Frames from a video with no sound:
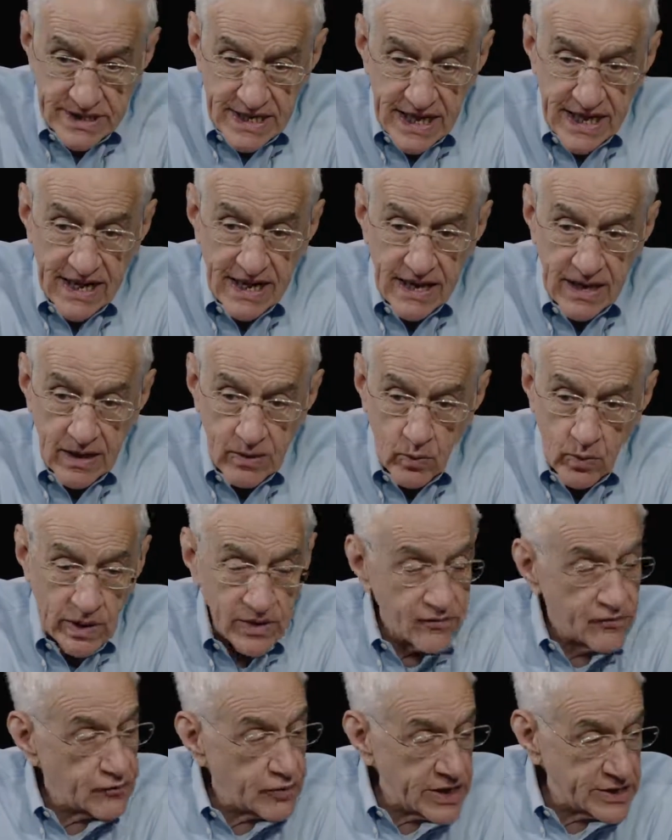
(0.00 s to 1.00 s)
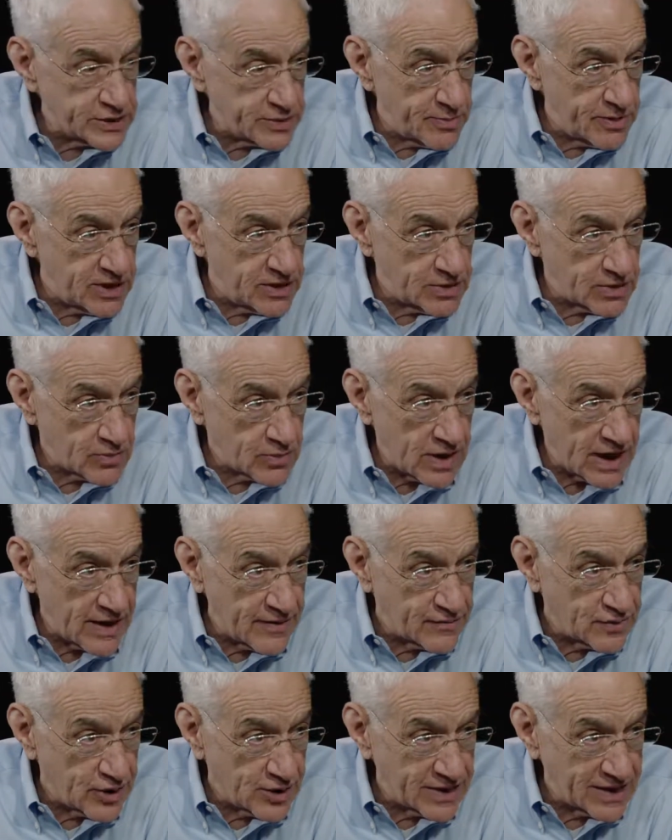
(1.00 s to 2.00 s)
day when freshmen
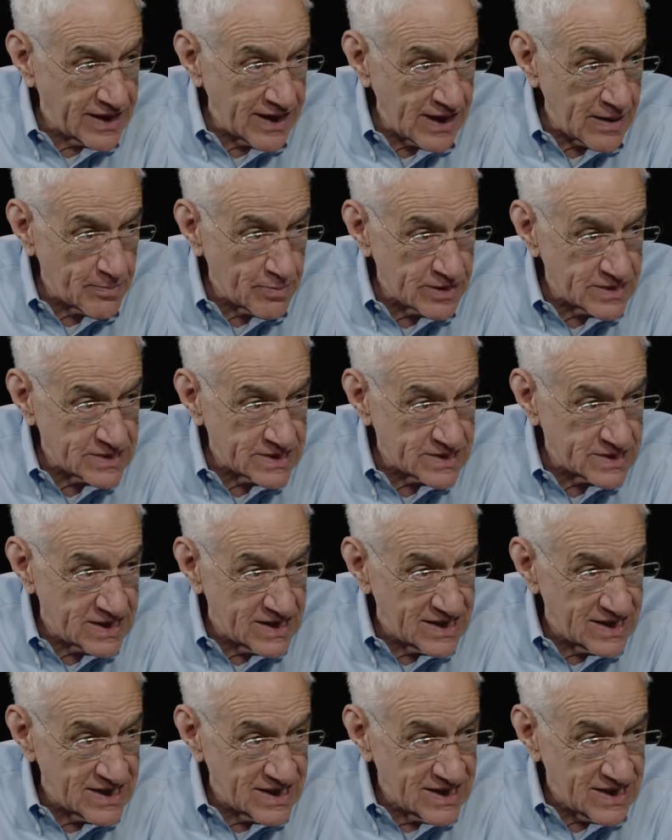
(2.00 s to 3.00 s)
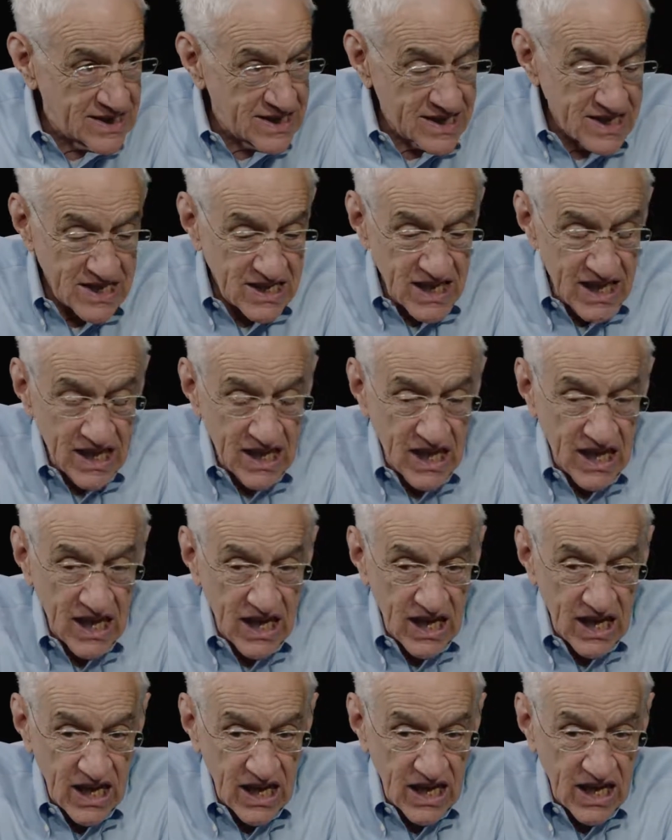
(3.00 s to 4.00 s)
arrived on campus.
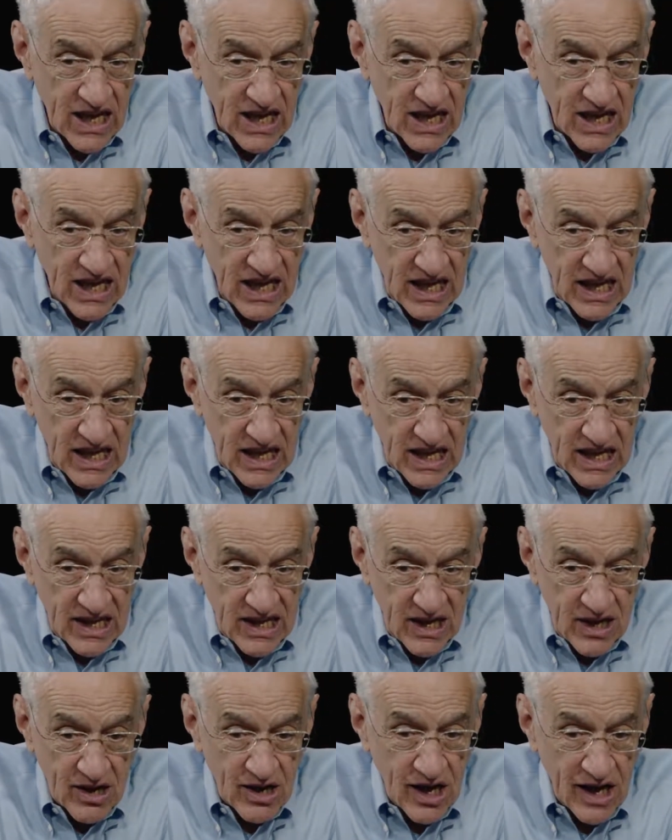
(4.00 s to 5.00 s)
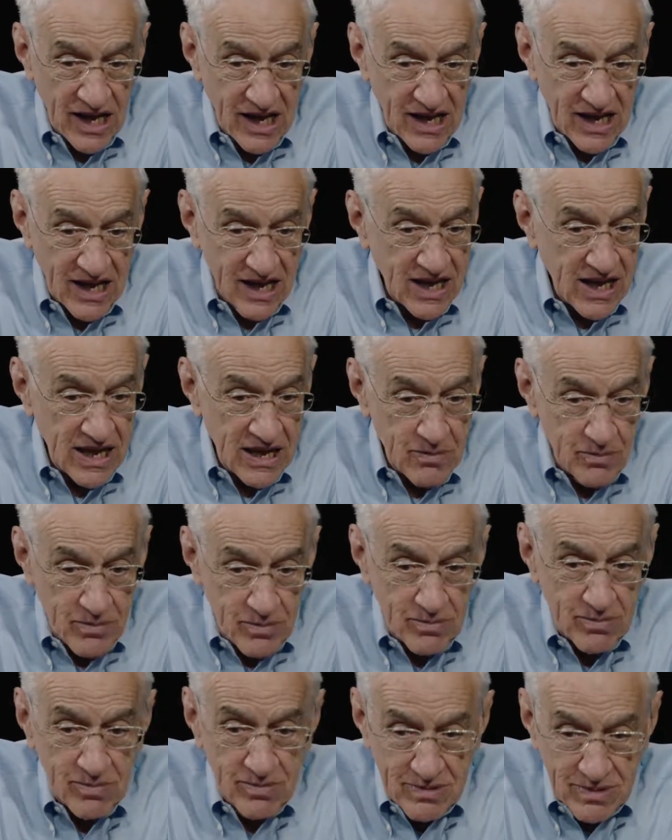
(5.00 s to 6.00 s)
A young lady
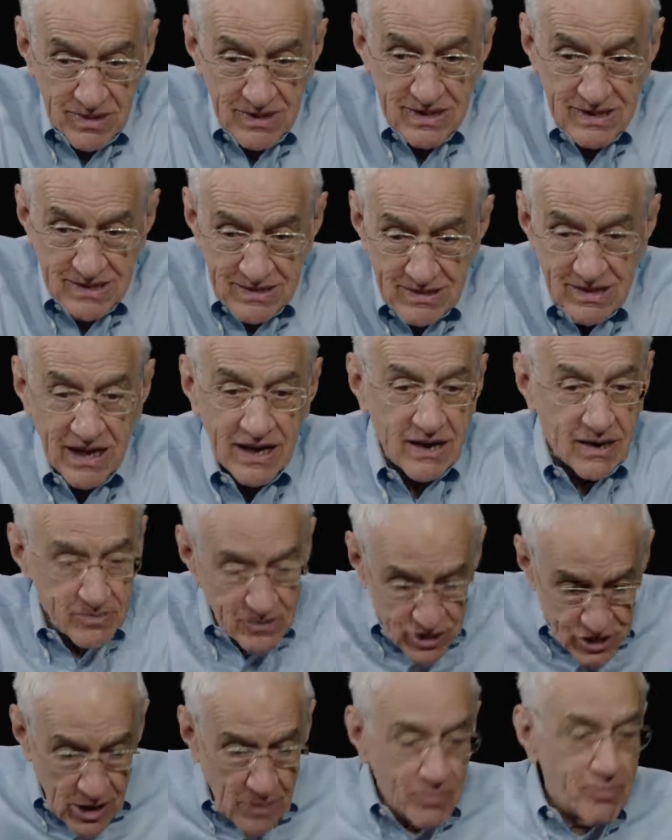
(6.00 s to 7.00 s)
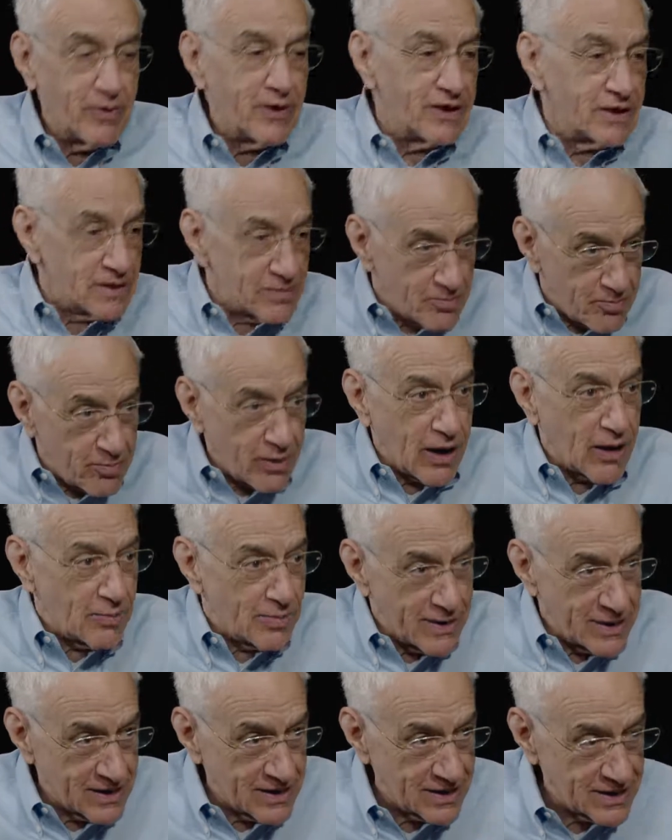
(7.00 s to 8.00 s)
came kind of jumping and
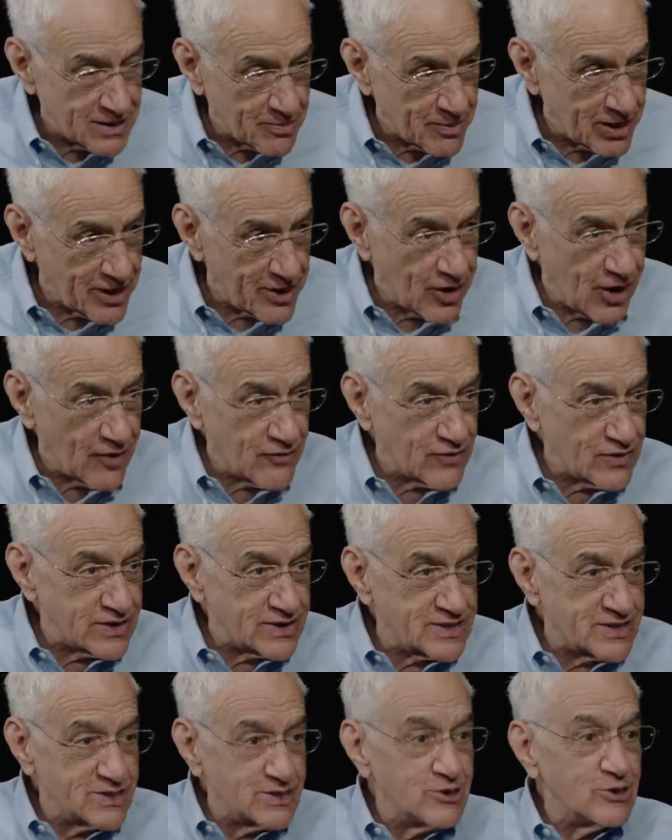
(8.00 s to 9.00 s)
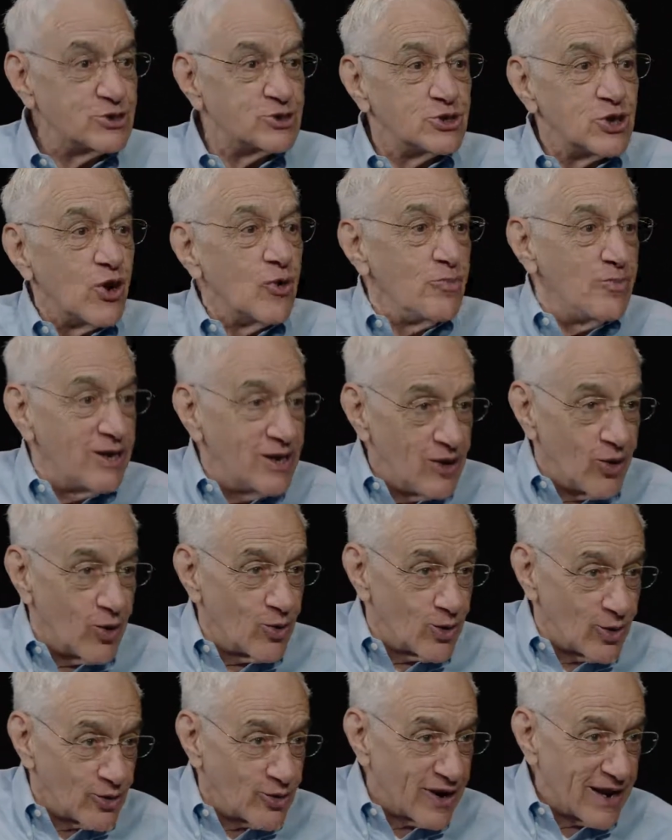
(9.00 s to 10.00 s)
bobbing into my office to show me
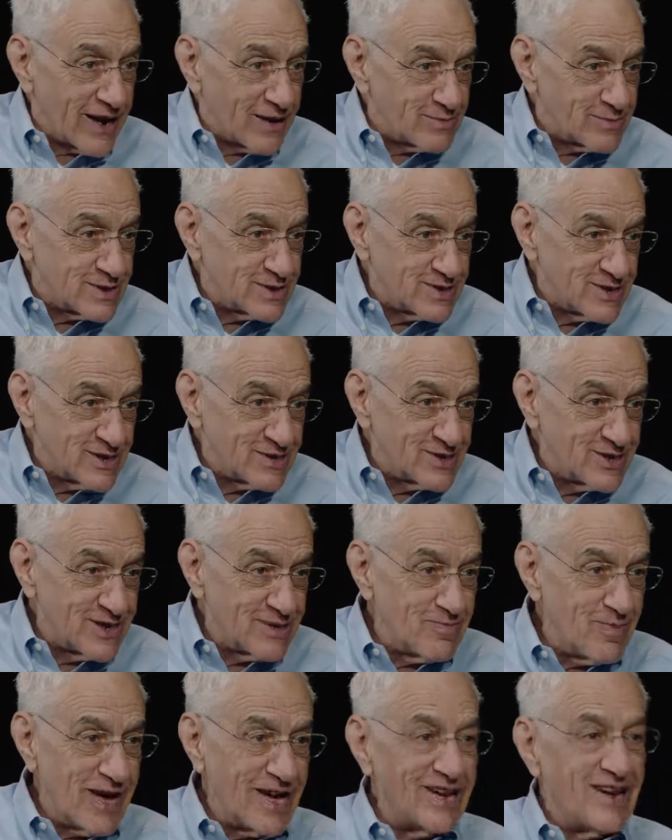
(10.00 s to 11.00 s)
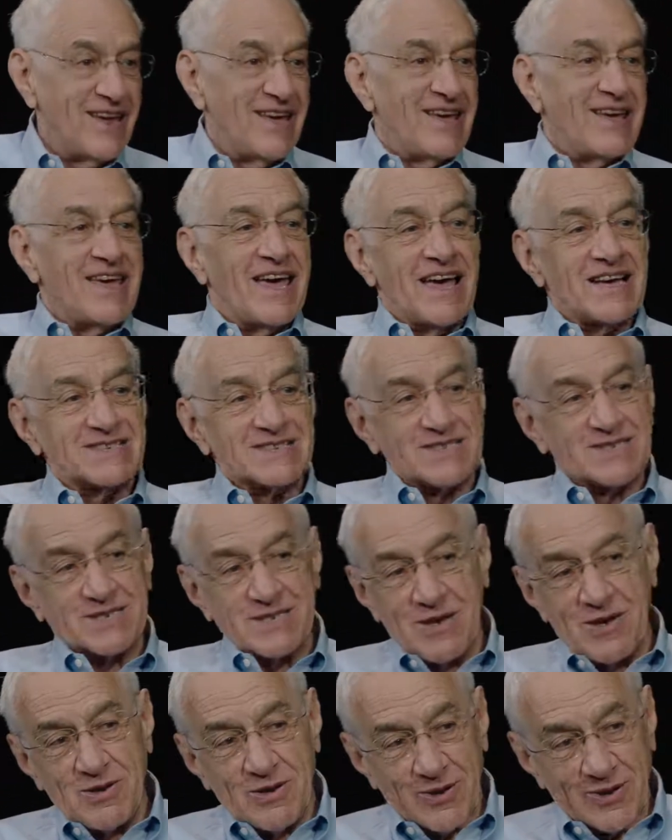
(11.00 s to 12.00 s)
holograms that she'd made as a
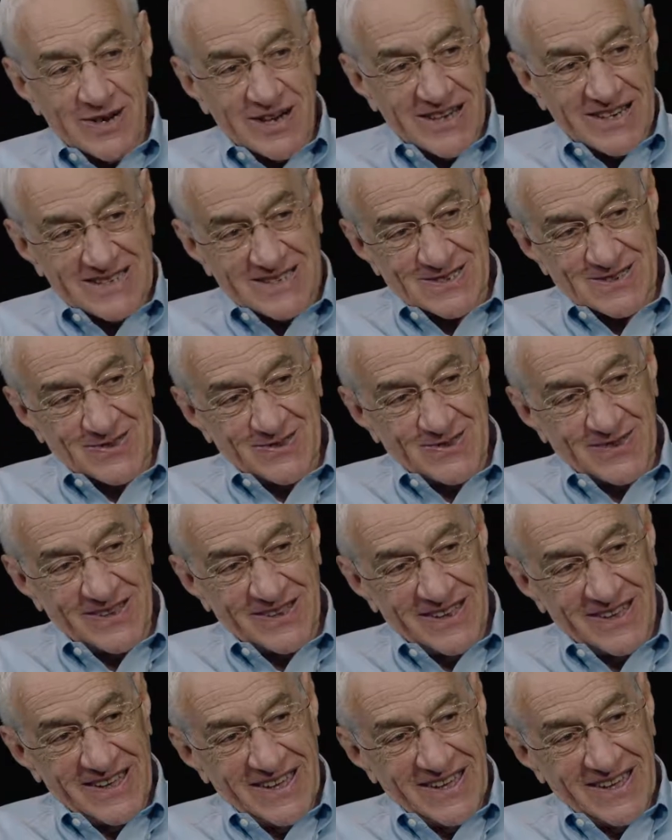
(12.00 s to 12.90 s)
senior in high school.